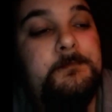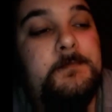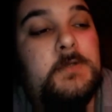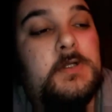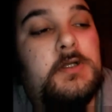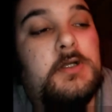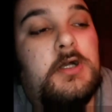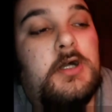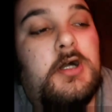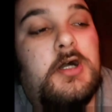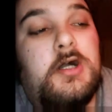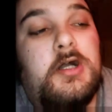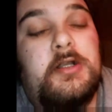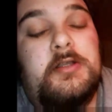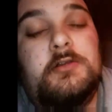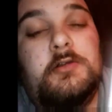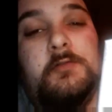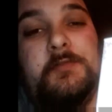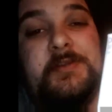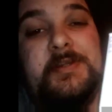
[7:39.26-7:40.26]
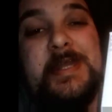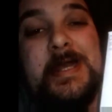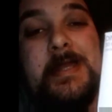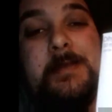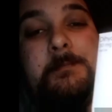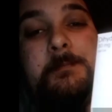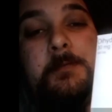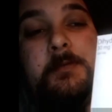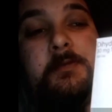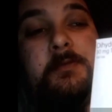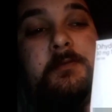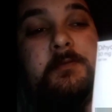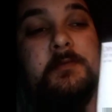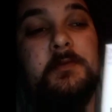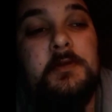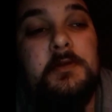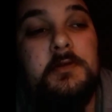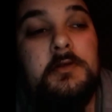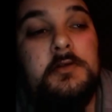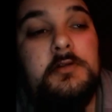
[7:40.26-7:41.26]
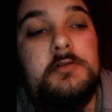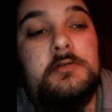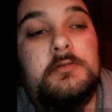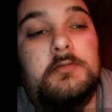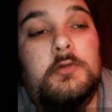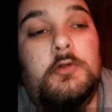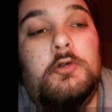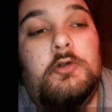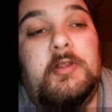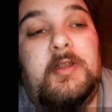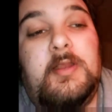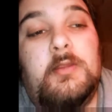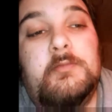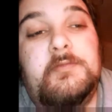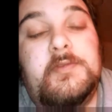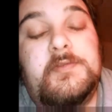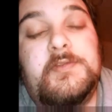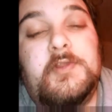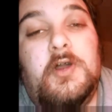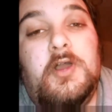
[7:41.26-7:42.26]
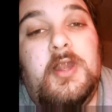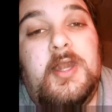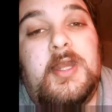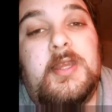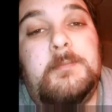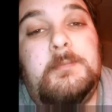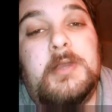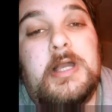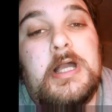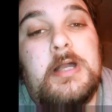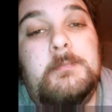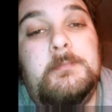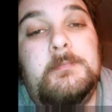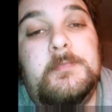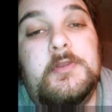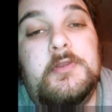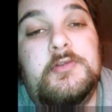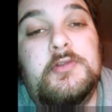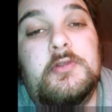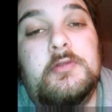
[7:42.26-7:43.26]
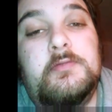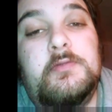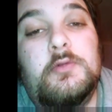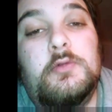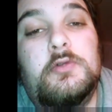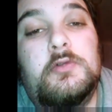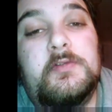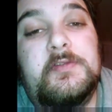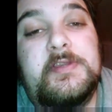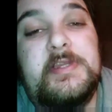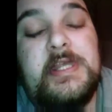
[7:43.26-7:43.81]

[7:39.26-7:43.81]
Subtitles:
Also the diazepam, you do feel content. You feel like